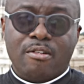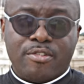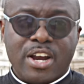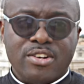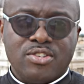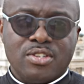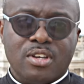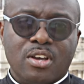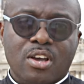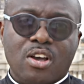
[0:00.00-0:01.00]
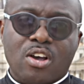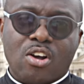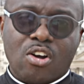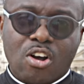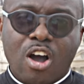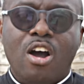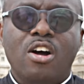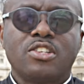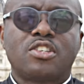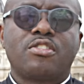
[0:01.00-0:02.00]
Friends,
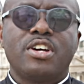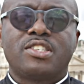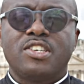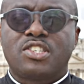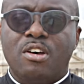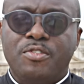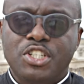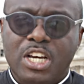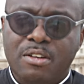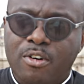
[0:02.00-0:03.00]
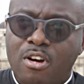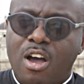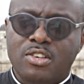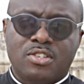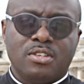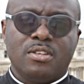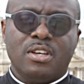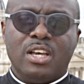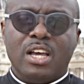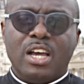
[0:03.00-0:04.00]
God's grace is sufficient for us.
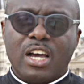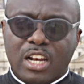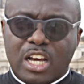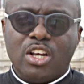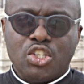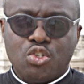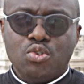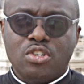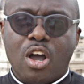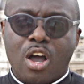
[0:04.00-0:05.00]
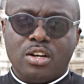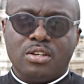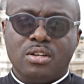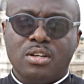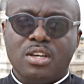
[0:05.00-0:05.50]
Let us choose God.